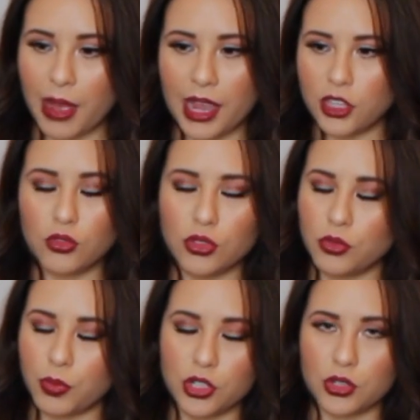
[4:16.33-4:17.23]
I
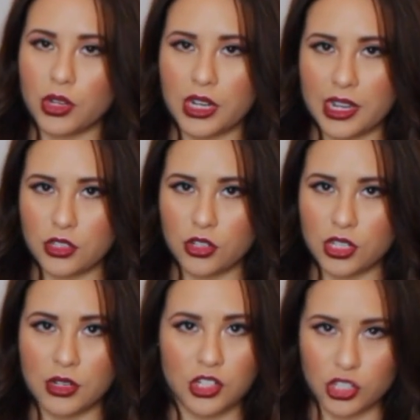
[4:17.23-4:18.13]
used purse organizers
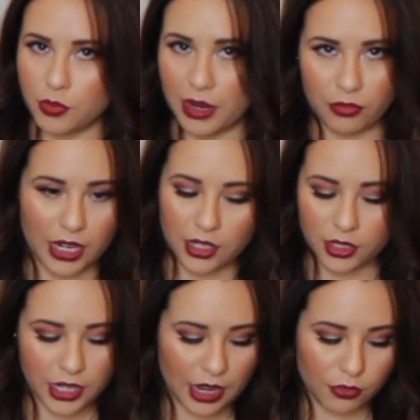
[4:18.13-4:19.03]
in just my
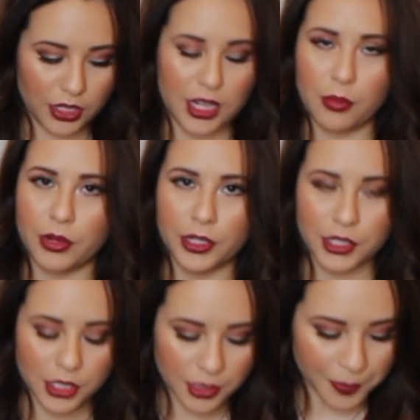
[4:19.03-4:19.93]
regular everyday purse.